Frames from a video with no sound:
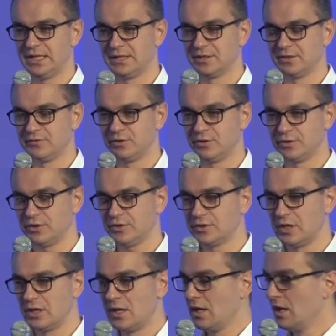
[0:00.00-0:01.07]
billion of
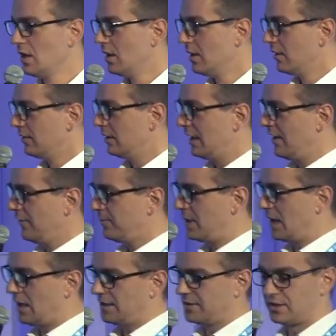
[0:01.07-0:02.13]
users, the left
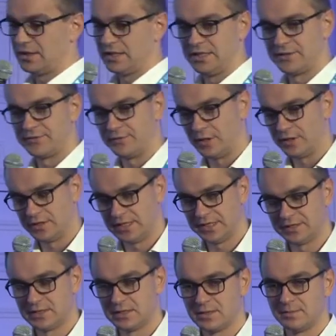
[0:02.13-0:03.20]
part is
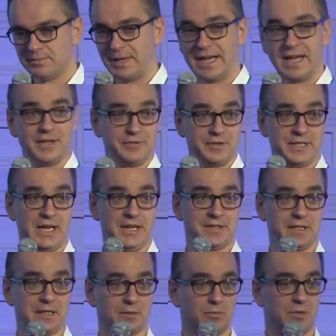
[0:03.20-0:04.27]
funded by
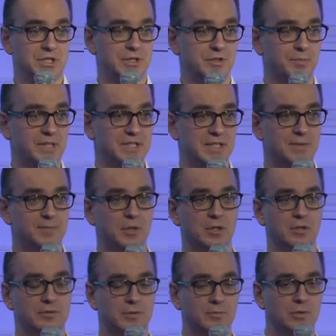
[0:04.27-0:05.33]
advertising, which is a business
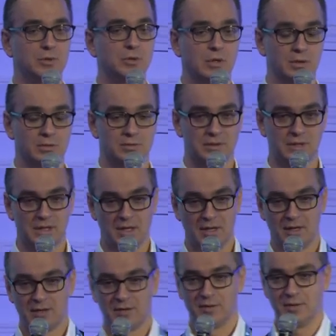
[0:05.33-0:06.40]
model from Google.
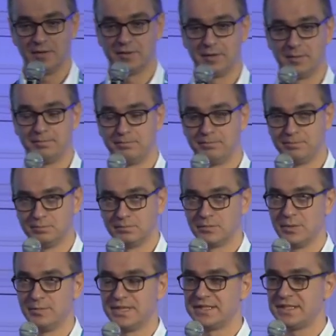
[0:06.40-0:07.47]
The, the,
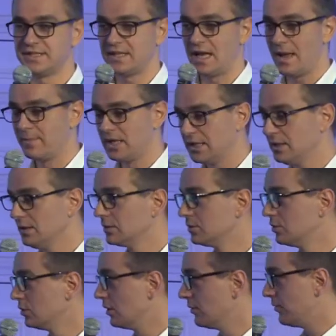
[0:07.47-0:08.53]
the business I'm in,
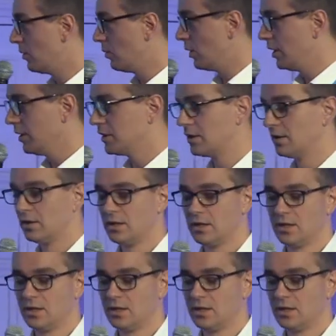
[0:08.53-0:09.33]
Google for Work,